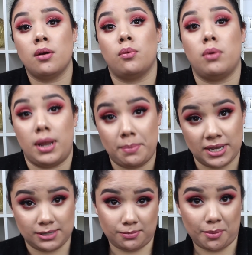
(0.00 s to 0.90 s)
way
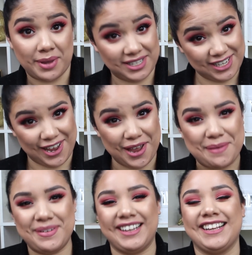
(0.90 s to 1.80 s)
past my
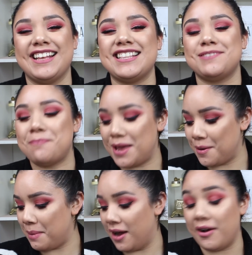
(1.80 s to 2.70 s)
bedtime. It's
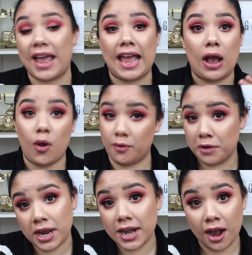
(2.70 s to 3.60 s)
been about
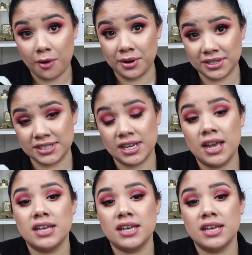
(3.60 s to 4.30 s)
over 8 hours